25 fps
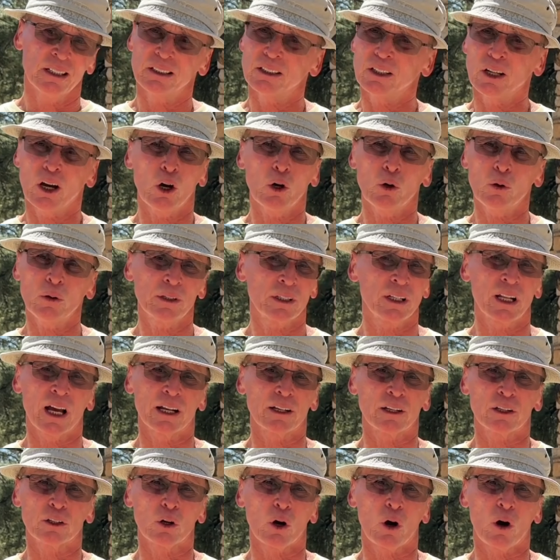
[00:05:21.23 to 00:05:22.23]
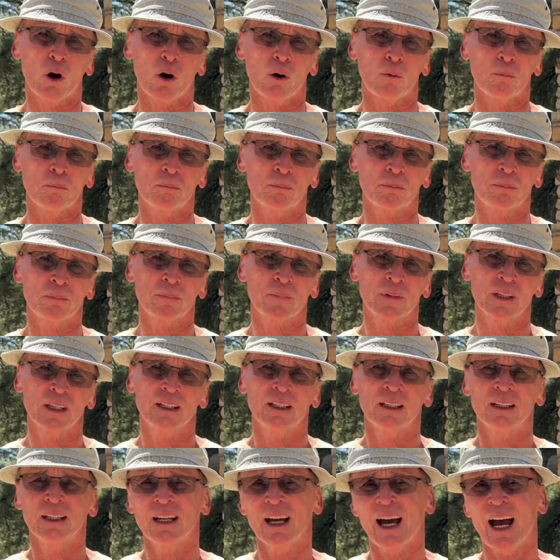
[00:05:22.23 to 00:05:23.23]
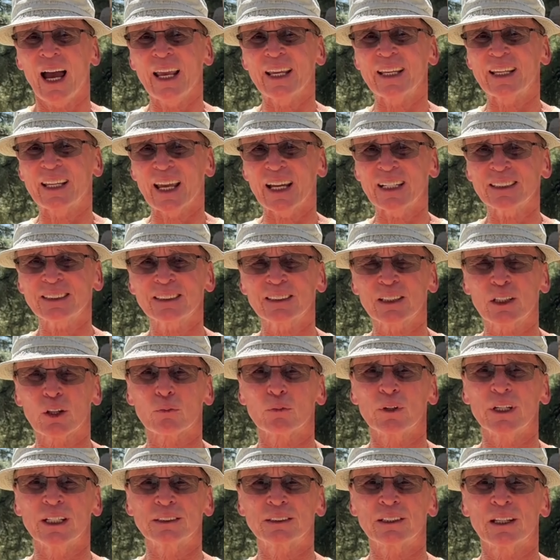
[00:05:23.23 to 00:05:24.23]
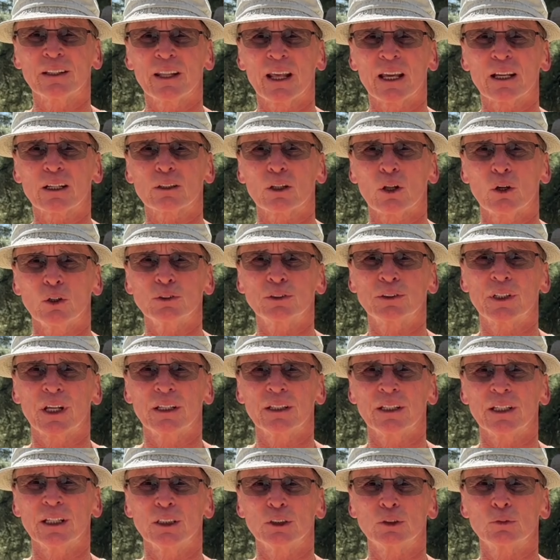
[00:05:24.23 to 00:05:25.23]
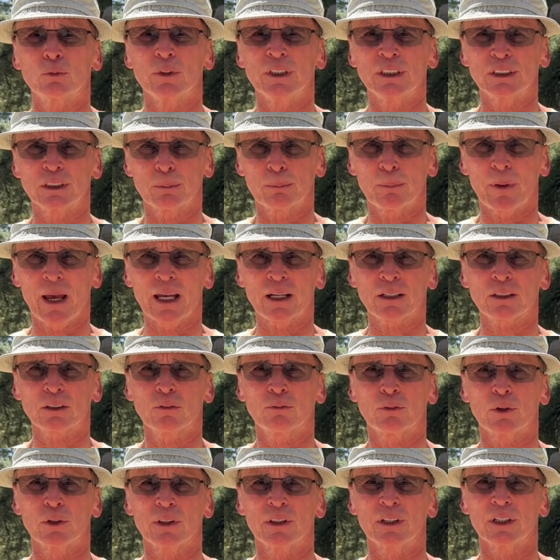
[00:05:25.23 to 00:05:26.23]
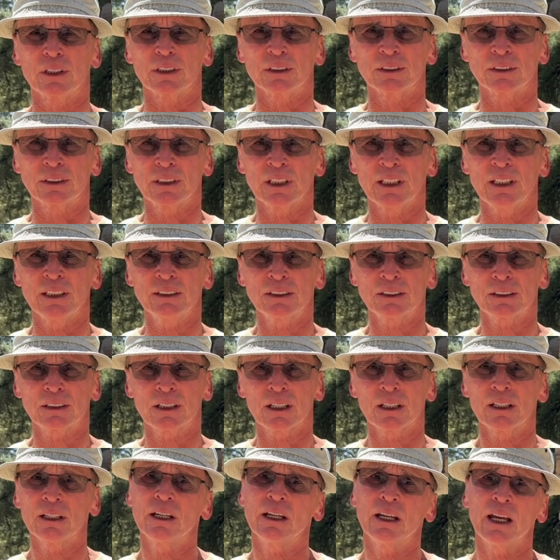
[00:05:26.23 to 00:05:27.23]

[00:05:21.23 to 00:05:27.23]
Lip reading: No, not at all. I guess the reason they closed it is respect for the deceased